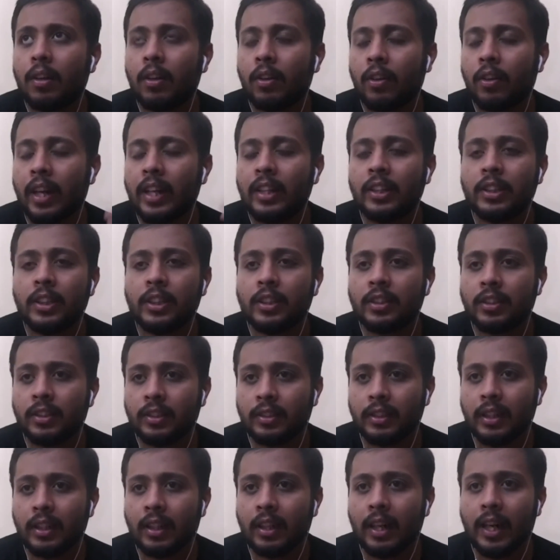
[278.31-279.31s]
Rangers
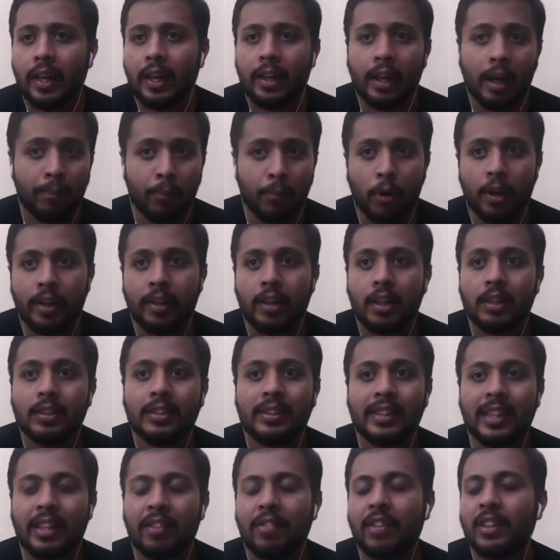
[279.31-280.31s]
appointed
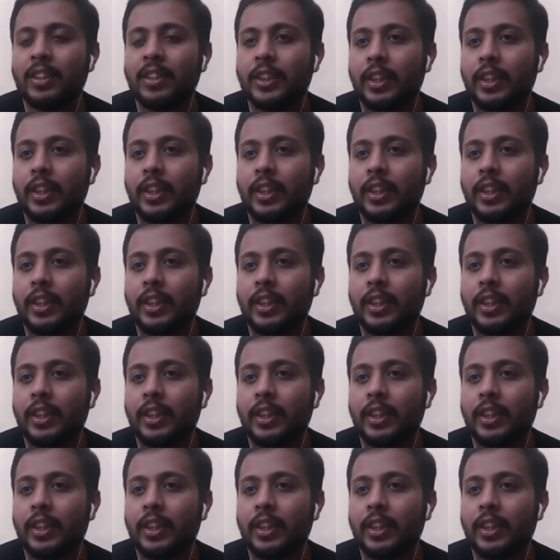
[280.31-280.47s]
Steven